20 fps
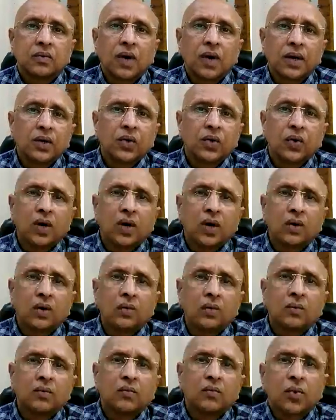Why you
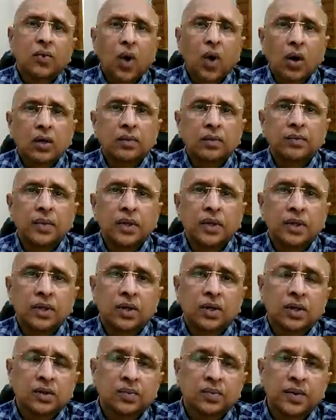have brought me in
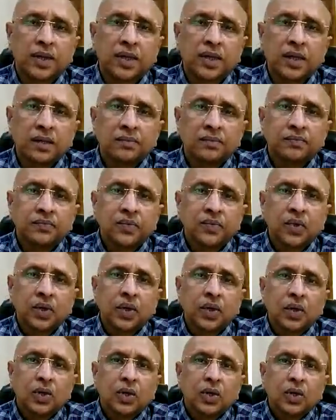the hospital?"
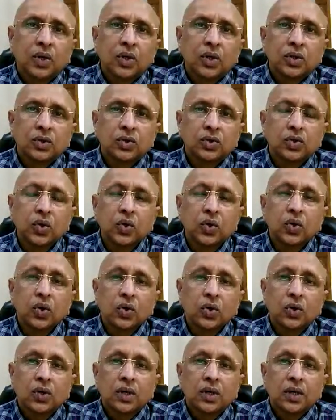
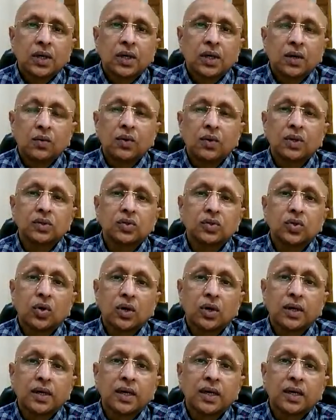So he was
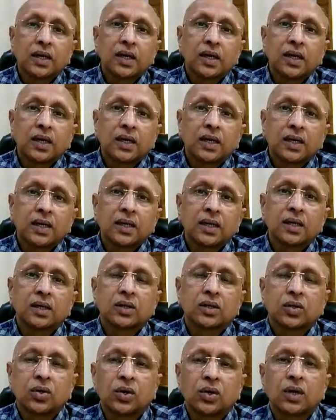not recollecting
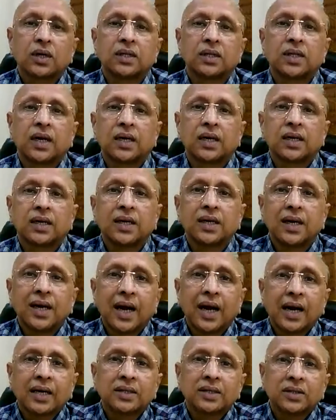the thought that he
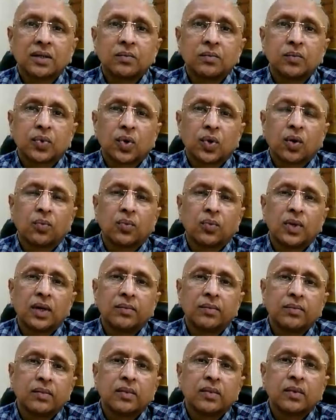had some
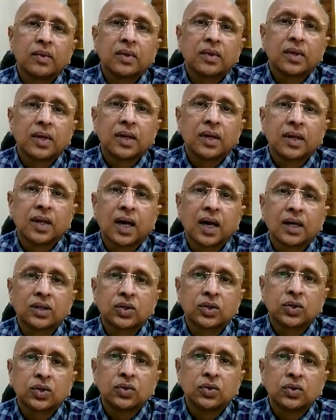problem in
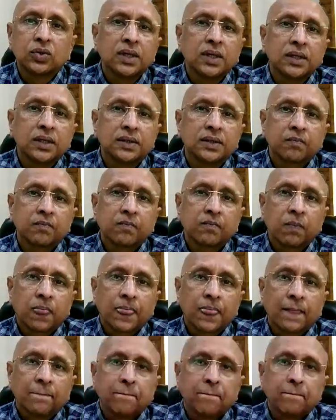last 2 days.
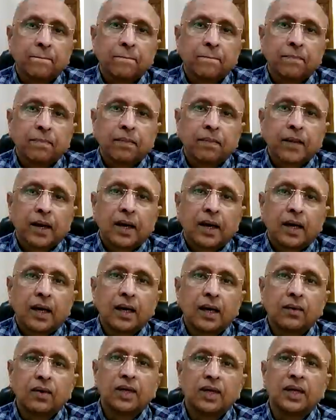
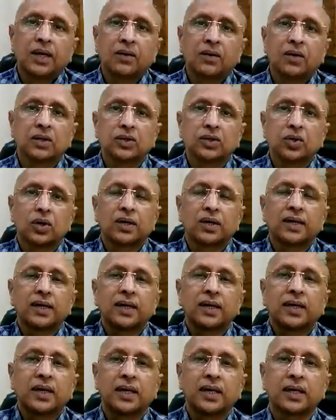Even he was not
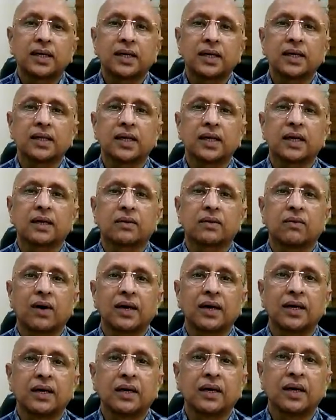recollecting that
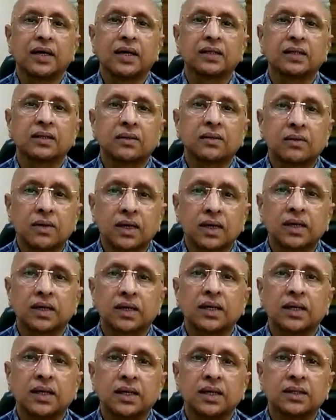why he
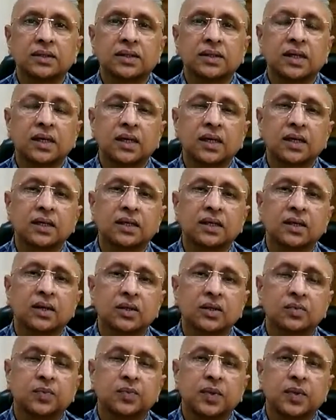is there in the
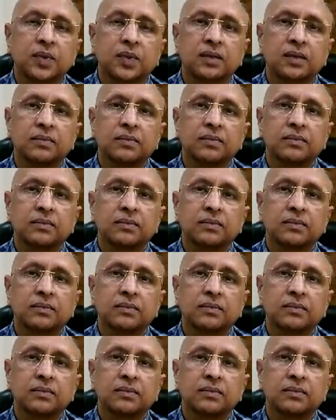hospital.